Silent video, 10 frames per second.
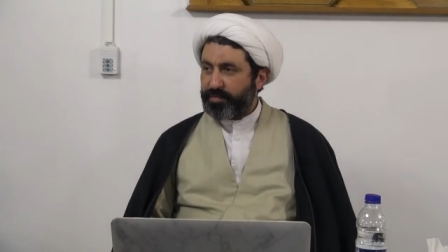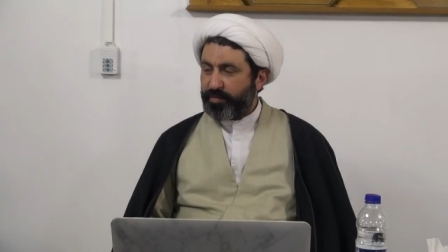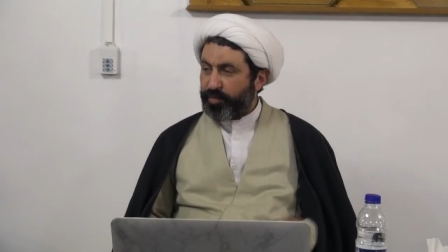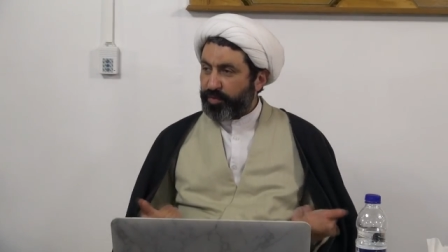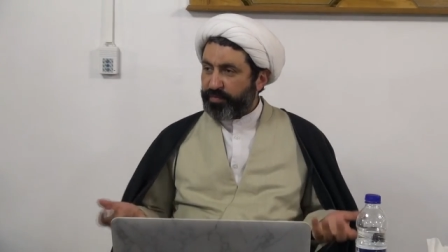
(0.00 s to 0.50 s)

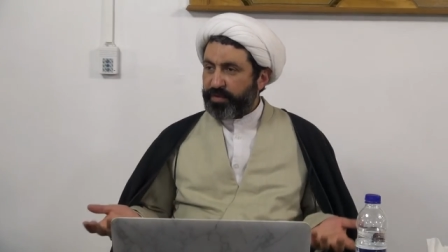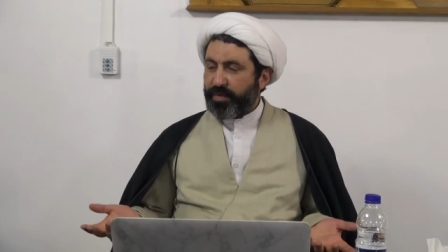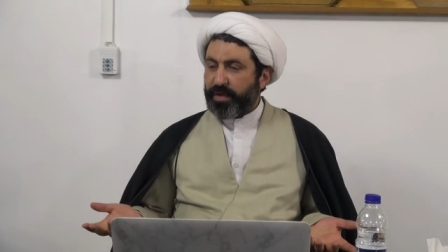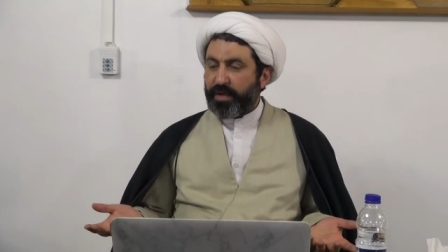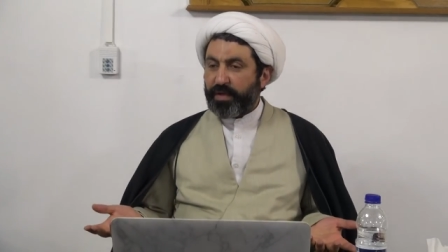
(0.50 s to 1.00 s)
Both of
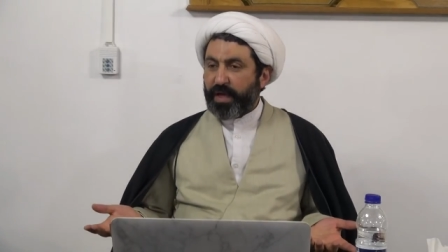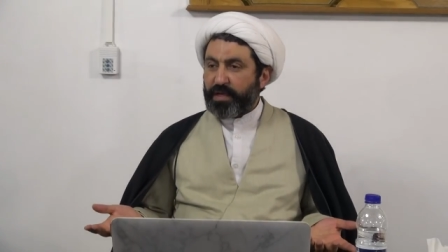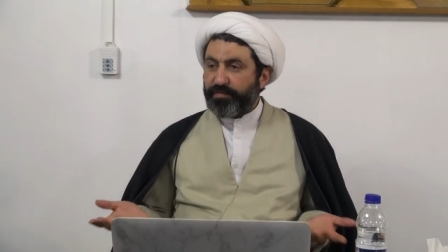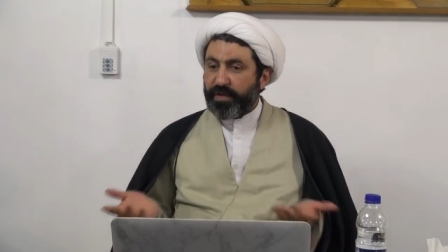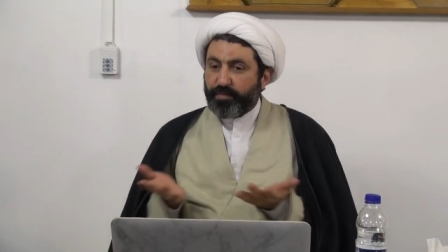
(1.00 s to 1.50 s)
them are
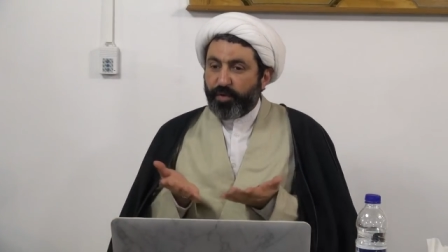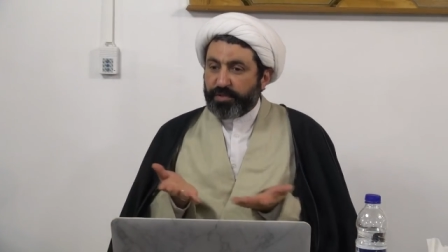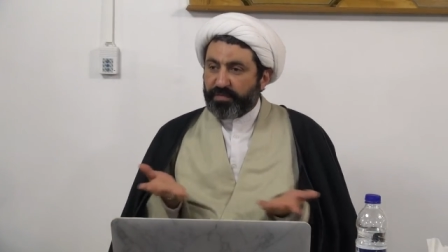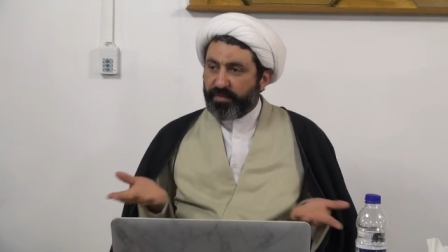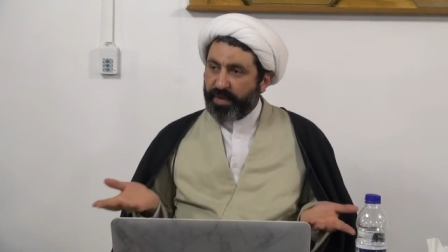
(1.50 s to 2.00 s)
Khalifa and
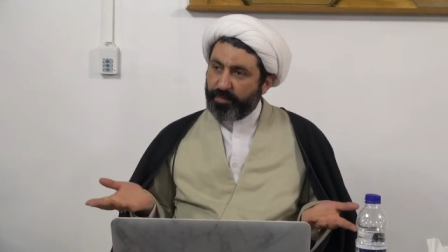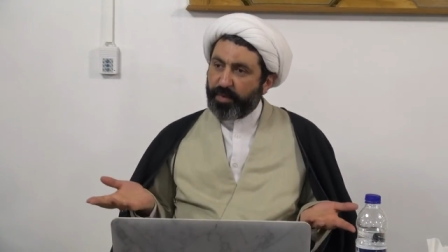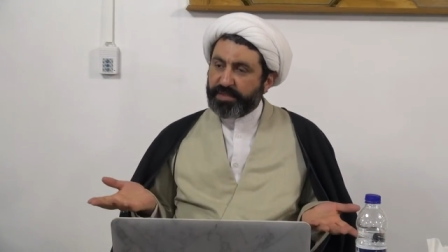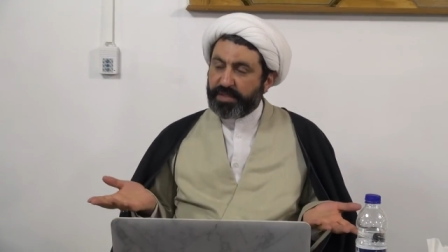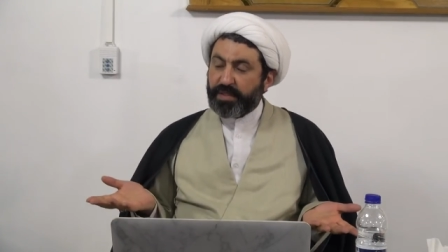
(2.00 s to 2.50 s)
both of them are
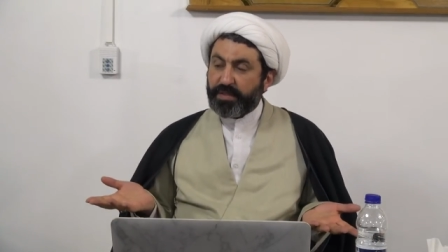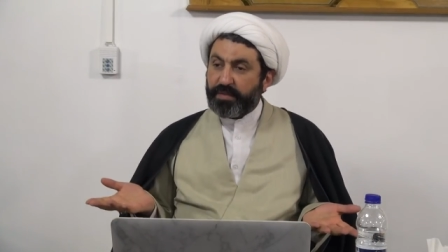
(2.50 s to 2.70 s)
Abbasid.